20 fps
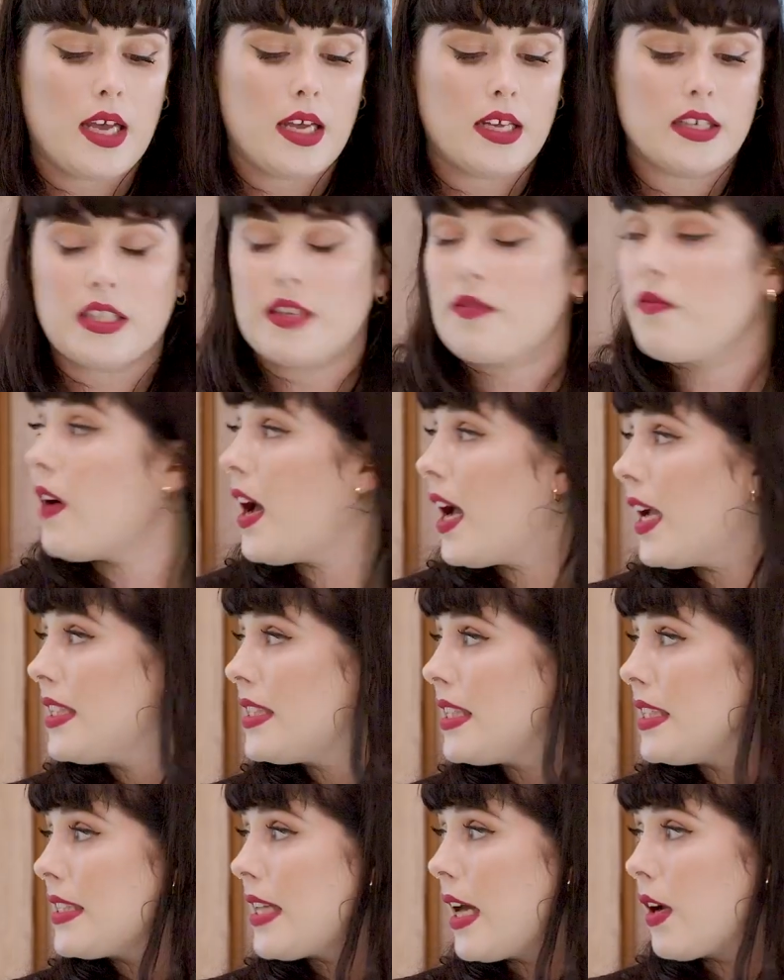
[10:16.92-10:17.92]
and
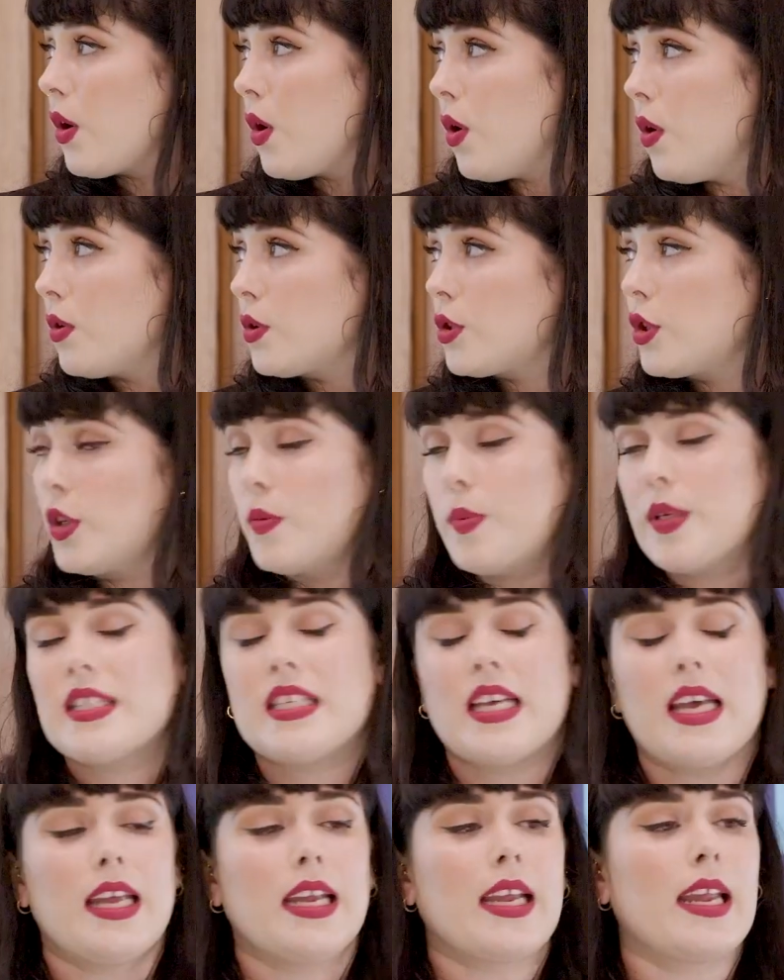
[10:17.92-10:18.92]
advises that courts should be
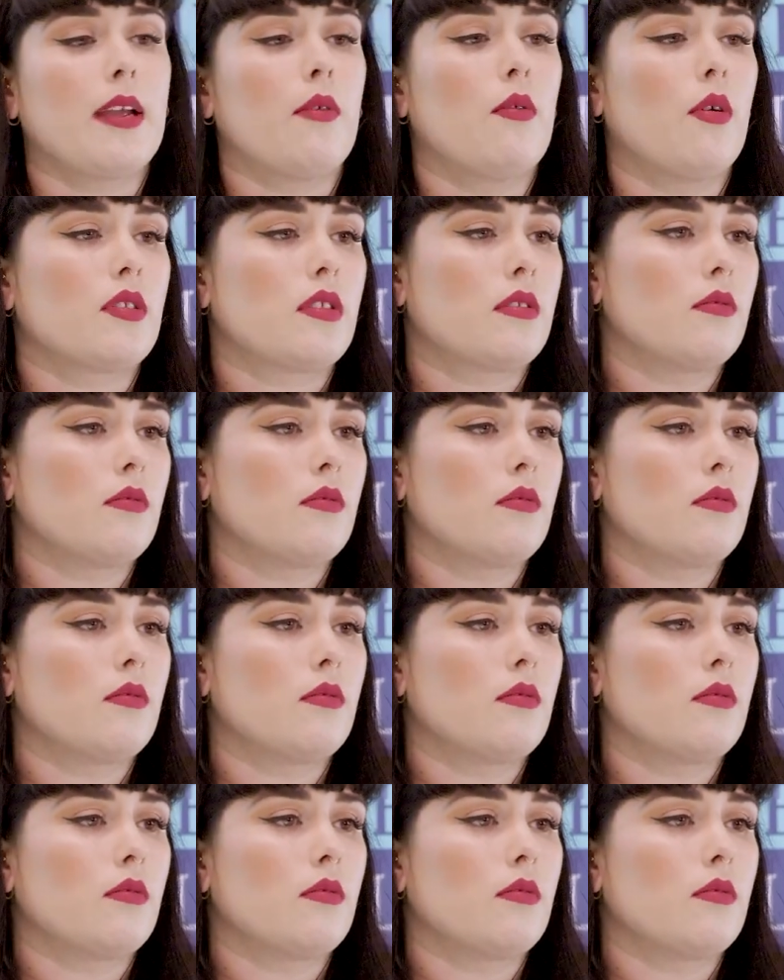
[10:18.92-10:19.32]
taking